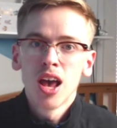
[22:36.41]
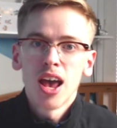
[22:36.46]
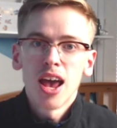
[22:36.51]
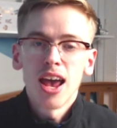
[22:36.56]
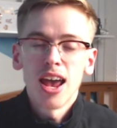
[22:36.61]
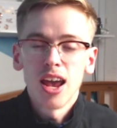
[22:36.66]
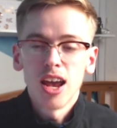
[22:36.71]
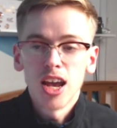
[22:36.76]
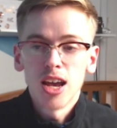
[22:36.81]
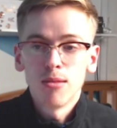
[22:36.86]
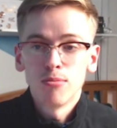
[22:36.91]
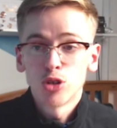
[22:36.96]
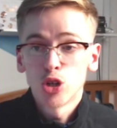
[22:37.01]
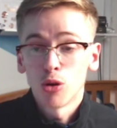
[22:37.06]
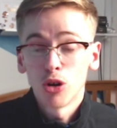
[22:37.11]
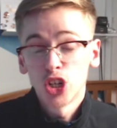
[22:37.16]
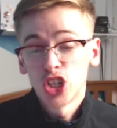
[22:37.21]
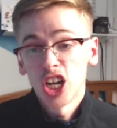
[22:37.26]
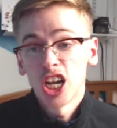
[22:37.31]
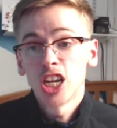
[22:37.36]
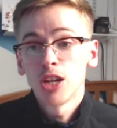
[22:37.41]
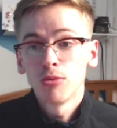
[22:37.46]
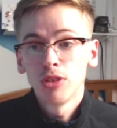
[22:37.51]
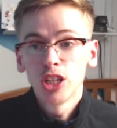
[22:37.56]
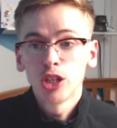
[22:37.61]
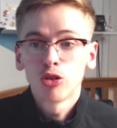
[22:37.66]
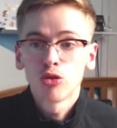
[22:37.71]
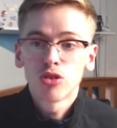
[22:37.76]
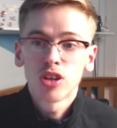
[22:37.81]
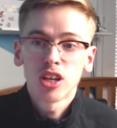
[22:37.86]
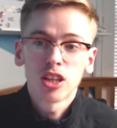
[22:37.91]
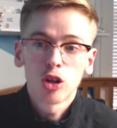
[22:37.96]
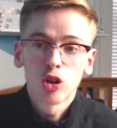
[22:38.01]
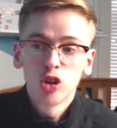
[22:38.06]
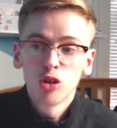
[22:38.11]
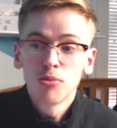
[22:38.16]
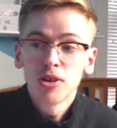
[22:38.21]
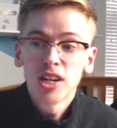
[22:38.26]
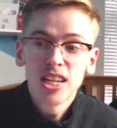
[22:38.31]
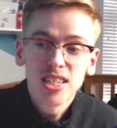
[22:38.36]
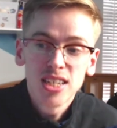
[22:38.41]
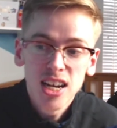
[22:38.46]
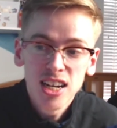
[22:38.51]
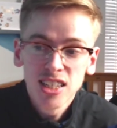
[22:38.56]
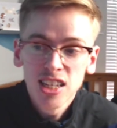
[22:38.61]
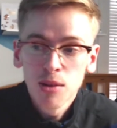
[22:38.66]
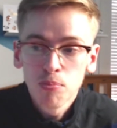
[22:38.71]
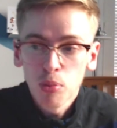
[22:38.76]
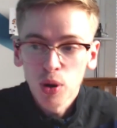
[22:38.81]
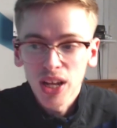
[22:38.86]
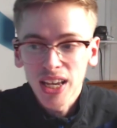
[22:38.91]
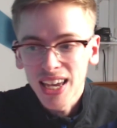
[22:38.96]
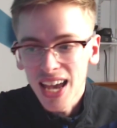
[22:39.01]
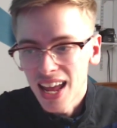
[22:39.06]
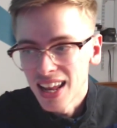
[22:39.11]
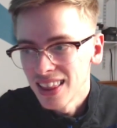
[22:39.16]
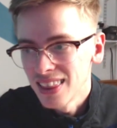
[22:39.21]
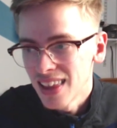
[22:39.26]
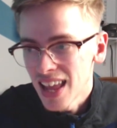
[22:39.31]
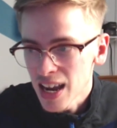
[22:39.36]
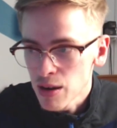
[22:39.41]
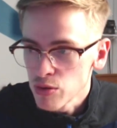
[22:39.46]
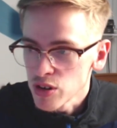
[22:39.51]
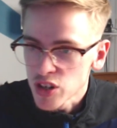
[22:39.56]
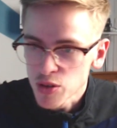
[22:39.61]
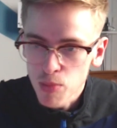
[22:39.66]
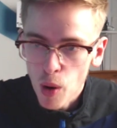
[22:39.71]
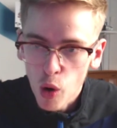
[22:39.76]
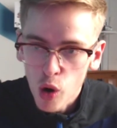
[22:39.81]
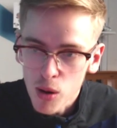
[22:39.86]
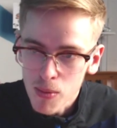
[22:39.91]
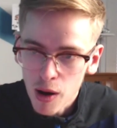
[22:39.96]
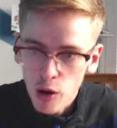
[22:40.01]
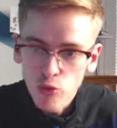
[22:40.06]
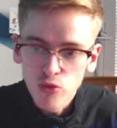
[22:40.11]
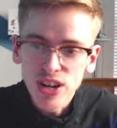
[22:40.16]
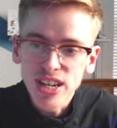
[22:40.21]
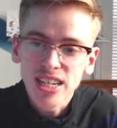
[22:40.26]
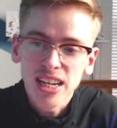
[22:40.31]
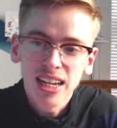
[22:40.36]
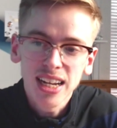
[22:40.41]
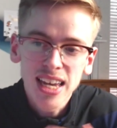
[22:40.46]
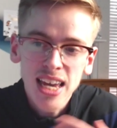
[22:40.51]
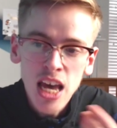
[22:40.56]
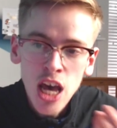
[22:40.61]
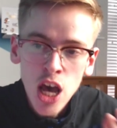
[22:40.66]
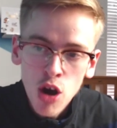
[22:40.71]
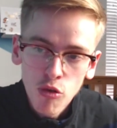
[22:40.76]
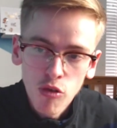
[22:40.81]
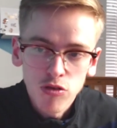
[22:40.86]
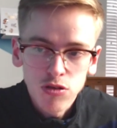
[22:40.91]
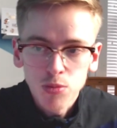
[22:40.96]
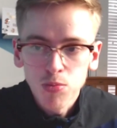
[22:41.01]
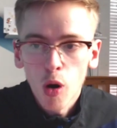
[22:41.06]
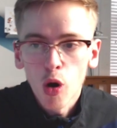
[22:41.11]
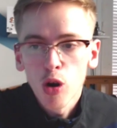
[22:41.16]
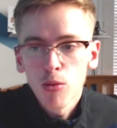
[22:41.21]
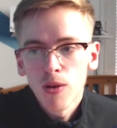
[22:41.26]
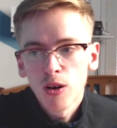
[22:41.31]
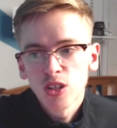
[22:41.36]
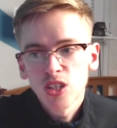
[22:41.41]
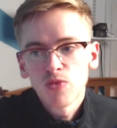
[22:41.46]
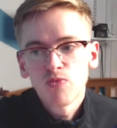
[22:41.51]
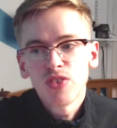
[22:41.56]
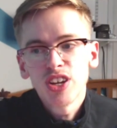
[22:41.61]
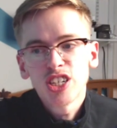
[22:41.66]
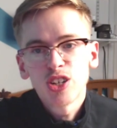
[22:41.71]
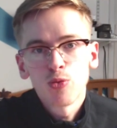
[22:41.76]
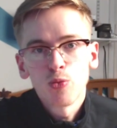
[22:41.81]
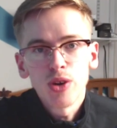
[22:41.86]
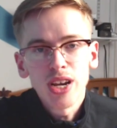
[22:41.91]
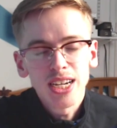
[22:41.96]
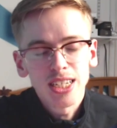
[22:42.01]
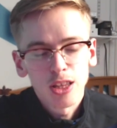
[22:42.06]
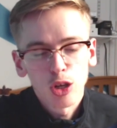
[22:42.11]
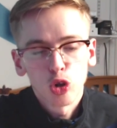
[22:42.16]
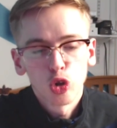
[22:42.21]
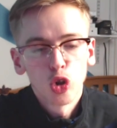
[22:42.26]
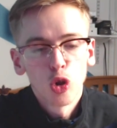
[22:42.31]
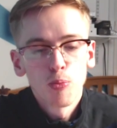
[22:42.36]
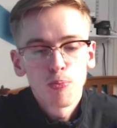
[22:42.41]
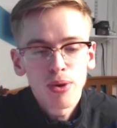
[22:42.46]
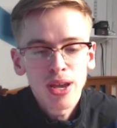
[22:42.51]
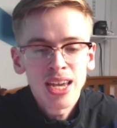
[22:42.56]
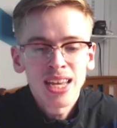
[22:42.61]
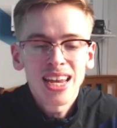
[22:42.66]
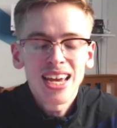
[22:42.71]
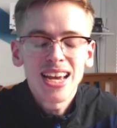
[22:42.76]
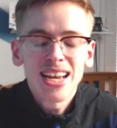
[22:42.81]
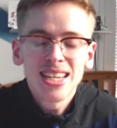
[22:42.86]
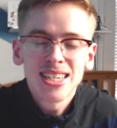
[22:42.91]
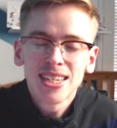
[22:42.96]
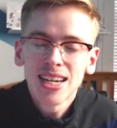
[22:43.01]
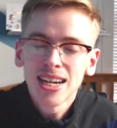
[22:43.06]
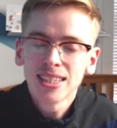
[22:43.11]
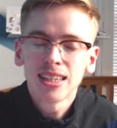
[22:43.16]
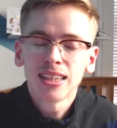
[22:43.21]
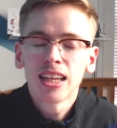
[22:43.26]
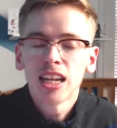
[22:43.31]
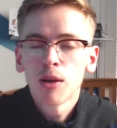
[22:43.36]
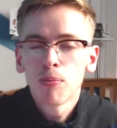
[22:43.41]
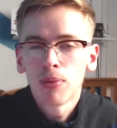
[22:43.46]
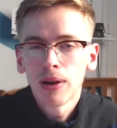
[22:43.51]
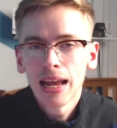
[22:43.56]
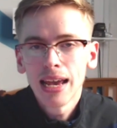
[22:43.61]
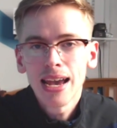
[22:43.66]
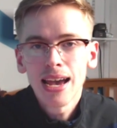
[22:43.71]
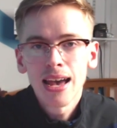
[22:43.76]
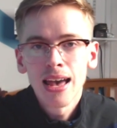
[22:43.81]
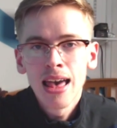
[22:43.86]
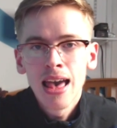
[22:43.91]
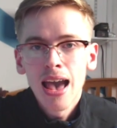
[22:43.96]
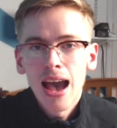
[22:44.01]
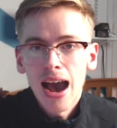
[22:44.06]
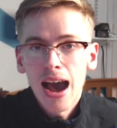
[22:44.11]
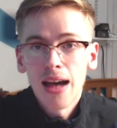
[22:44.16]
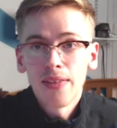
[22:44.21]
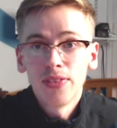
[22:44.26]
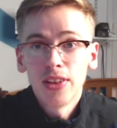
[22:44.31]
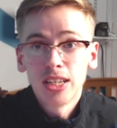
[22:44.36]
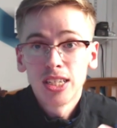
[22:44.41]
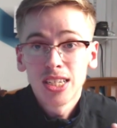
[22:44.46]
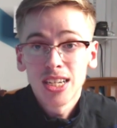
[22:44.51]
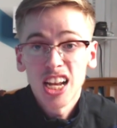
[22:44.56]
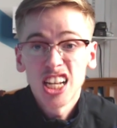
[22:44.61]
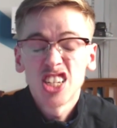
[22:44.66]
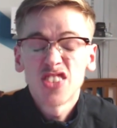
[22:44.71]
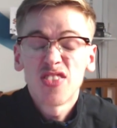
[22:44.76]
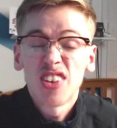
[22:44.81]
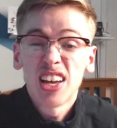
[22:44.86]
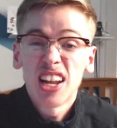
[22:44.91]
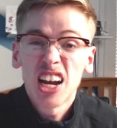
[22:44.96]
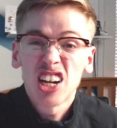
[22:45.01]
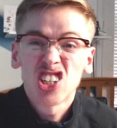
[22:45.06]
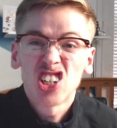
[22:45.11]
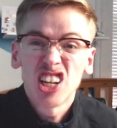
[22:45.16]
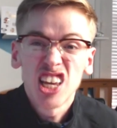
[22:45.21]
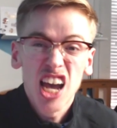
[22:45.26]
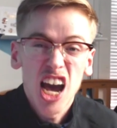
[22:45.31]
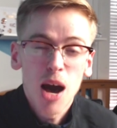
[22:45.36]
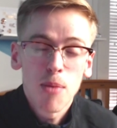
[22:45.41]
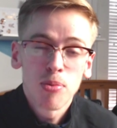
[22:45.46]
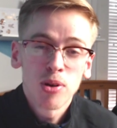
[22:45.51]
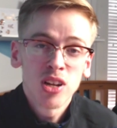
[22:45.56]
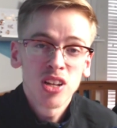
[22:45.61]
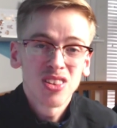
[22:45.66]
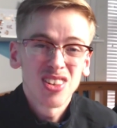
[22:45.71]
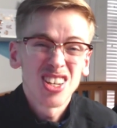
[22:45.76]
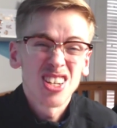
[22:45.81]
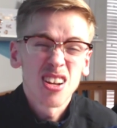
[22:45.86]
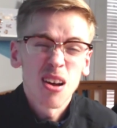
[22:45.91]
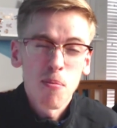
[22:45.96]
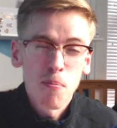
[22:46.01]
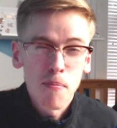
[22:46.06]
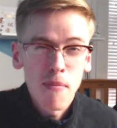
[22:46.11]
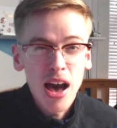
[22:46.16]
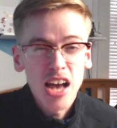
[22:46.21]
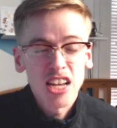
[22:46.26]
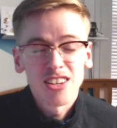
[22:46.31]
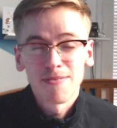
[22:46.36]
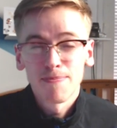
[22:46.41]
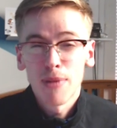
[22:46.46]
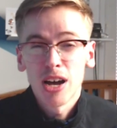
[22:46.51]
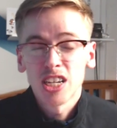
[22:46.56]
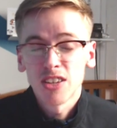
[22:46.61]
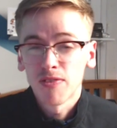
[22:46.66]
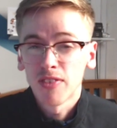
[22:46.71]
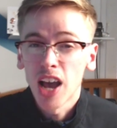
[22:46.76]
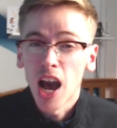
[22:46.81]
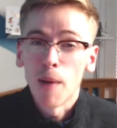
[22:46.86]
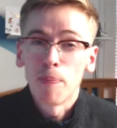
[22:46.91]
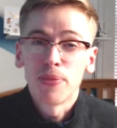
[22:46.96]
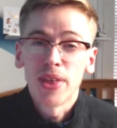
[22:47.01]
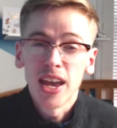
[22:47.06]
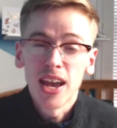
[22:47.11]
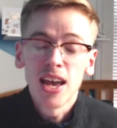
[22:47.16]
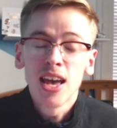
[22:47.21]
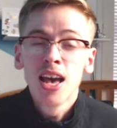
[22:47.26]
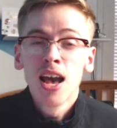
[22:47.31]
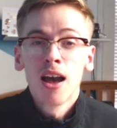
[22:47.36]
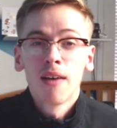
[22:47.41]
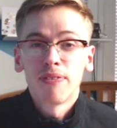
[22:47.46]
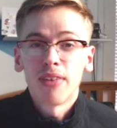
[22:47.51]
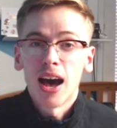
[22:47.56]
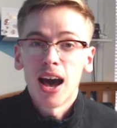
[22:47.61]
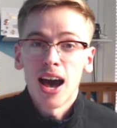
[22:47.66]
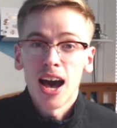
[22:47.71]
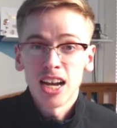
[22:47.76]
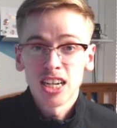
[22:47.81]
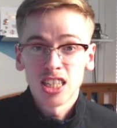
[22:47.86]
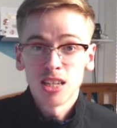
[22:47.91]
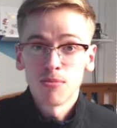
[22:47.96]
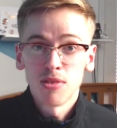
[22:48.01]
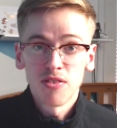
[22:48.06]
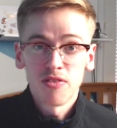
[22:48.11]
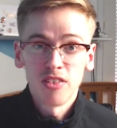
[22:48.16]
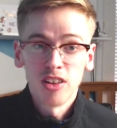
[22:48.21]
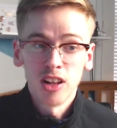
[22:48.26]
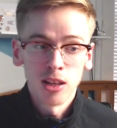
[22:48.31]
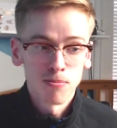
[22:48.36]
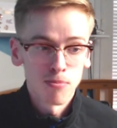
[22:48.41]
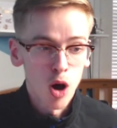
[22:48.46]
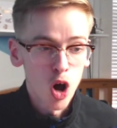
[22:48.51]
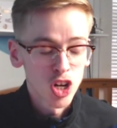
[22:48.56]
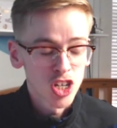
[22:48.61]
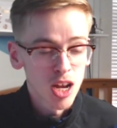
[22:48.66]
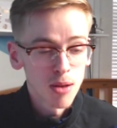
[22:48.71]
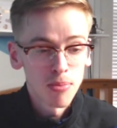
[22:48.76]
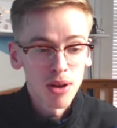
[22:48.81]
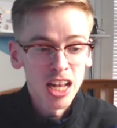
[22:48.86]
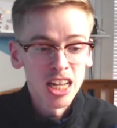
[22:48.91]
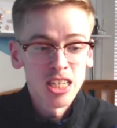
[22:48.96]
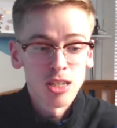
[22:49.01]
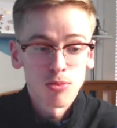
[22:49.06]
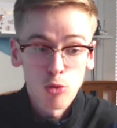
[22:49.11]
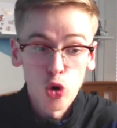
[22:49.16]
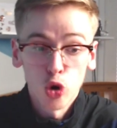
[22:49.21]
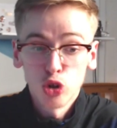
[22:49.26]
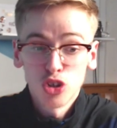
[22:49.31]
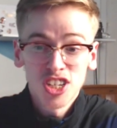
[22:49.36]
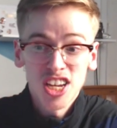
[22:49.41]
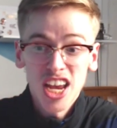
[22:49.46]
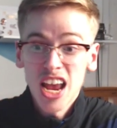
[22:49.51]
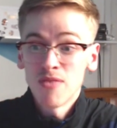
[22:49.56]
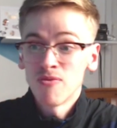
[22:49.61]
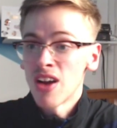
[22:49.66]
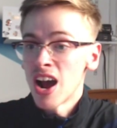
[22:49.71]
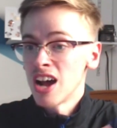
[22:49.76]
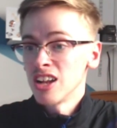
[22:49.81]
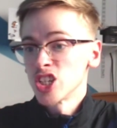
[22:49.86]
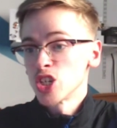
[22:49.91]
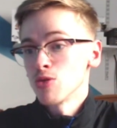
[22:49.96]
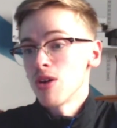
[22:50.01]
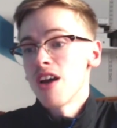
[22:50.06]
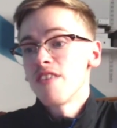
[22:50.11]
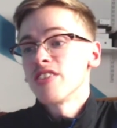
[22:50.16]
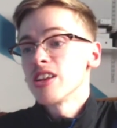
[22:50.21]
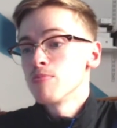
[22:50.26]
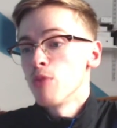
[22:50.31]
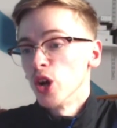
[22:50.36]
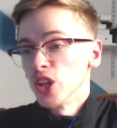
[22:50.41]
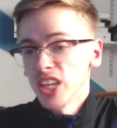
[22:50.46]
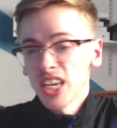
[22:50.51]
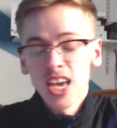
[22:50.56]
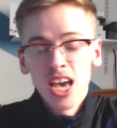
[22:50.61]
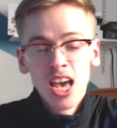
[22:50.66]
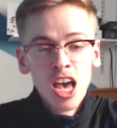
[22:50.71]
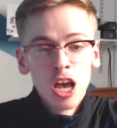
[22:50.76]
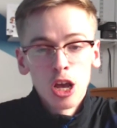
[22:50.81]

So I genuinely do think the club are interested, but again, like we spoke about recently, we've spoke about in recent weeks, the club being interested in a player and the transfer actually happening, there's a massive gap there that has to be filled. Marcel Brands could turn around to everybody.